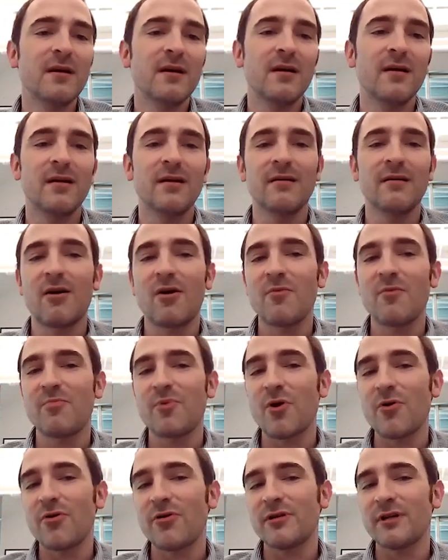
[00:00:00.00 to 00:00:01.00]
Our
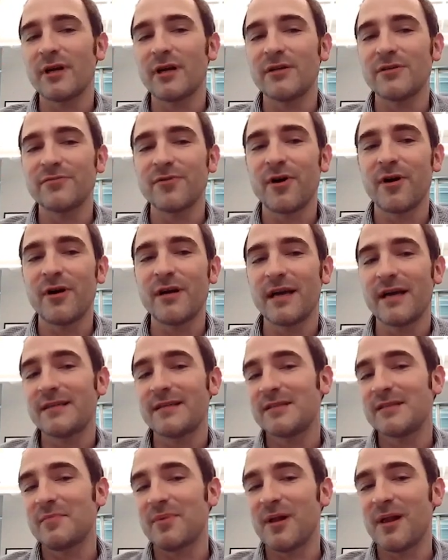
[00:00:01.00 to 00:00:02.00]
broker does run
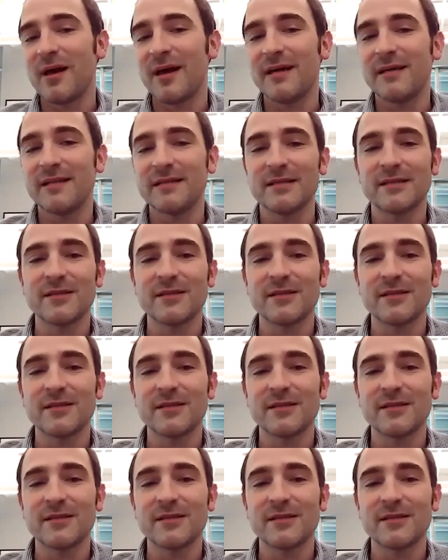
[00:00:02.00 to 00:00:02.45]
as an appliance,